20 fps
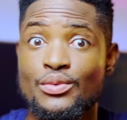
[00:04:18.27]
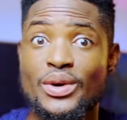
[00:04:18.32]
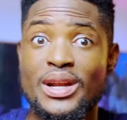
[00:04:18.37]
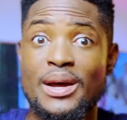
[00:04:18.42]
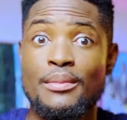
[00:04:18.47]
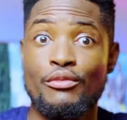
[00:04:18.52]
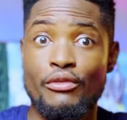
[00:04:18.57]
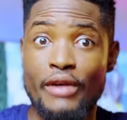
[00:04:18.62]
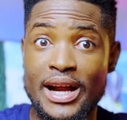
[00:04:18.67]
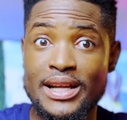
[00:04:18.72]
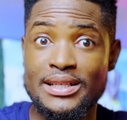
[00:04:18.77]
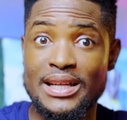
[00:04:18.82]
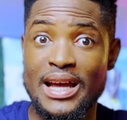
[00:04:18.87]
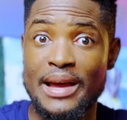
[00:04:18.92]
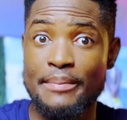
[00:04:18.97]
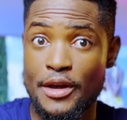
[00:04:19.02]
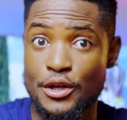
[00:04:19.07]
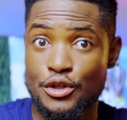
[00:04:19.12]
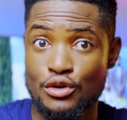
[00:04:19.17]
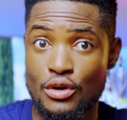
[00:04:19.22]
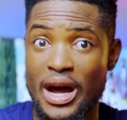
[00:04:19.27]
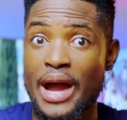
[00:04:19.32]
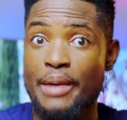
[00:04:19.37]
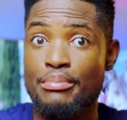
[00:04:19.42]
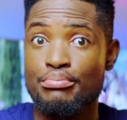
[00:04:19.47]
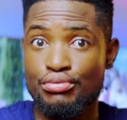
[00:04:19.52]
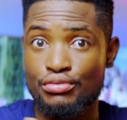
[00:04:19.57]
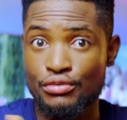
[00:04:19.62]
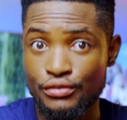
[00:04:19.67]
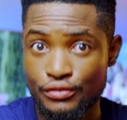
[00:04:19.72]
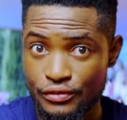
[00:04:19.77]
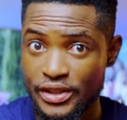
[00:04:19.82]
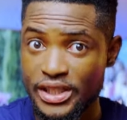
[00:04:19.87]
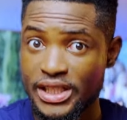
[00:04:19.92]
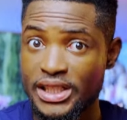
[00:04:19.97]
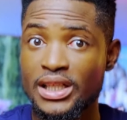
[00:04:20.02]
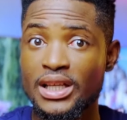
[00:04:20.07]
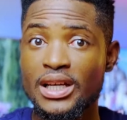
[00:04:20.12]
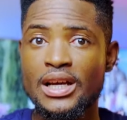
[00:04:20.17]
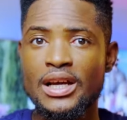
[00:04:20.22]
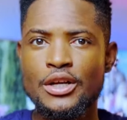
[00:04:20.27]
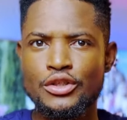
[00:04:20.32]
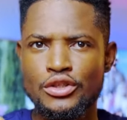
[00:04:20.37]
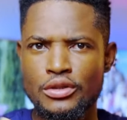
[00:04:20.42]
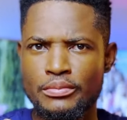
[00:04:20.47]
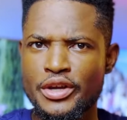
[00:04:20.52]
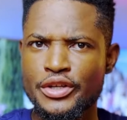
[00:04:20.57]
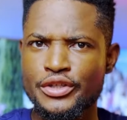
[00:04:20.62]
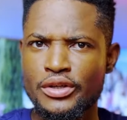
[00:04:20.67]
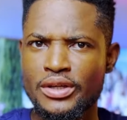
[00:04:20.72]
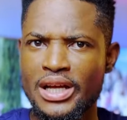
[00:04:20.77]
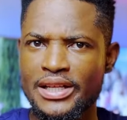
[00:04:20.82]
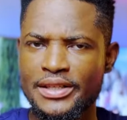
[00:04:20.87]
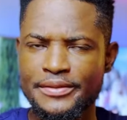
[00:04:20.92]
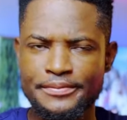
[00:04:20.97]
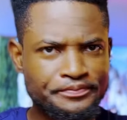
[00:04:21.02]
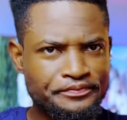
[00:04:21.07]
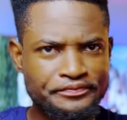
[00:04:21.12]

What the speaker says: When I'm writing, I make sure I proofread to make sure that